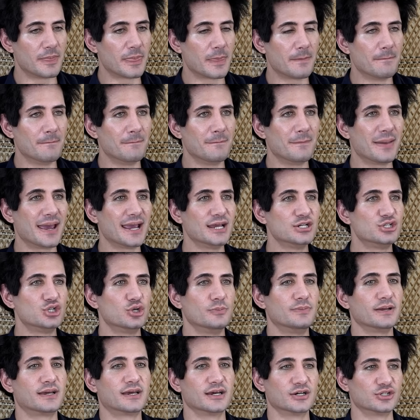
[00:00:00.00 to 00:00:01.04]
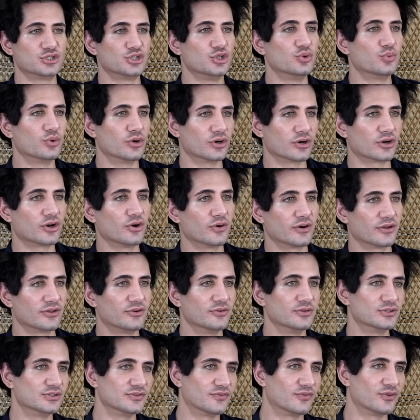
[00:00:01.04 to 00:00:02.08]
made you, because you were going
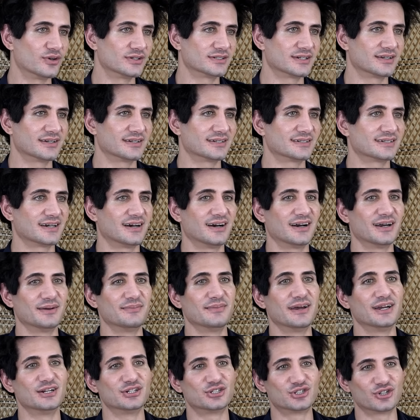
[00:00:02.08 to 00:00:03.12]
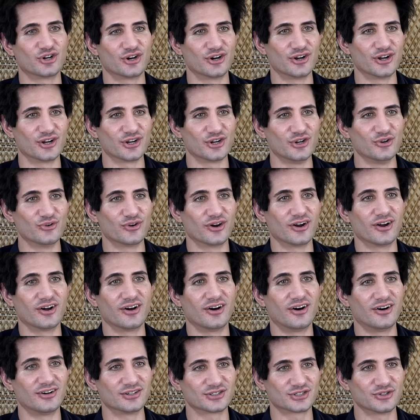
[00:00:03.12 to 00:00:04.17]
through a divorce at the time, and Sharna, you were
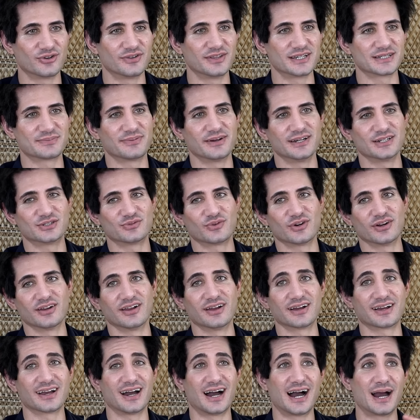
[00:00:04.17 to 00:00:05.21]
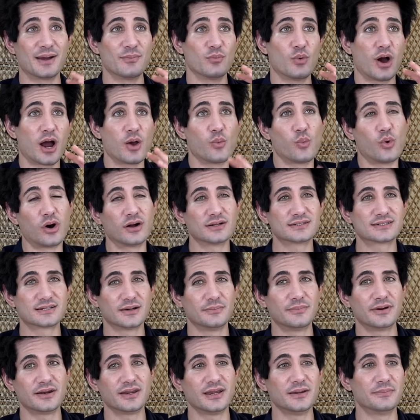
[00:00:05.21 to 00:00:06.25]
also in this place where you're like, I want
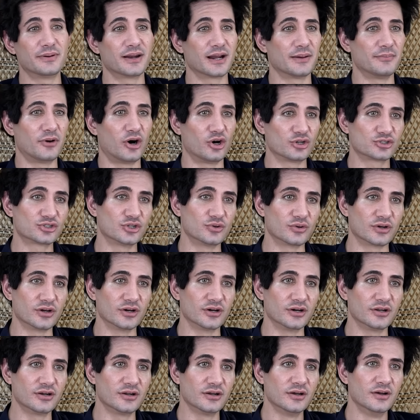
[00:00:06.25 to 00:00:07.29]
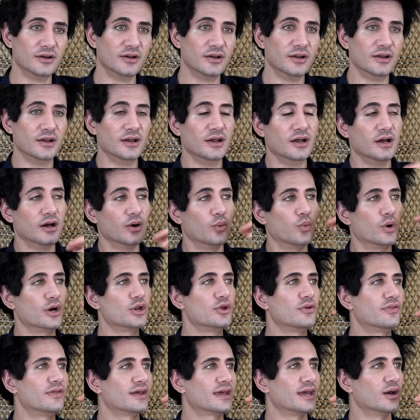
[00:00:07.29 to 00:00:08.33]
somebody, but I'm also good. What do
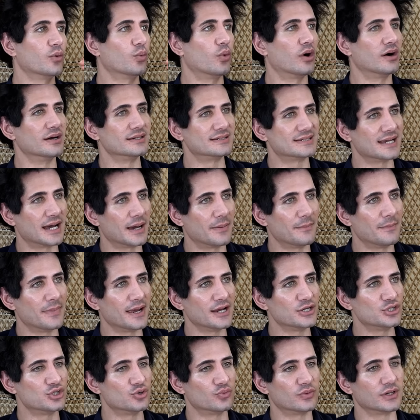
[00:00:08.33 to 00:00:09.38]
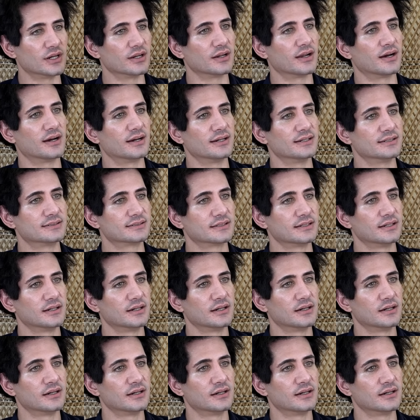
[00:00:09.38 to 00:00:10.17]
you think it was that made you realize,